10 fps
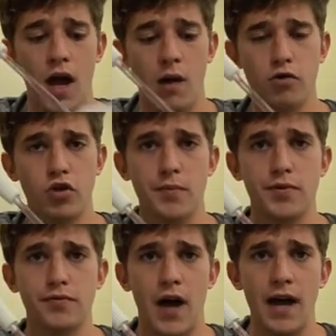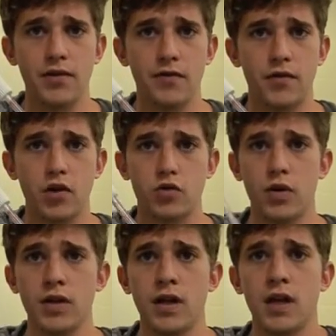I would drop to 5 in the first
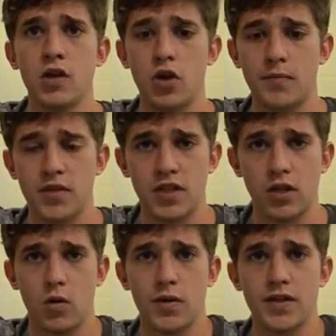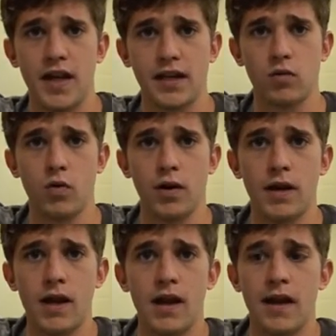one and drop to 0 in the second one.
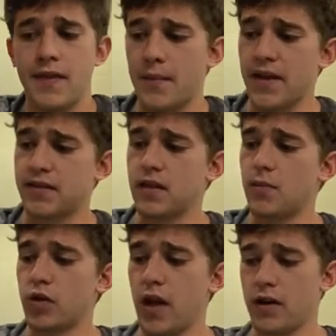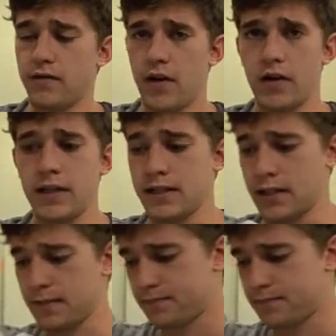And that makes the number counting very easy.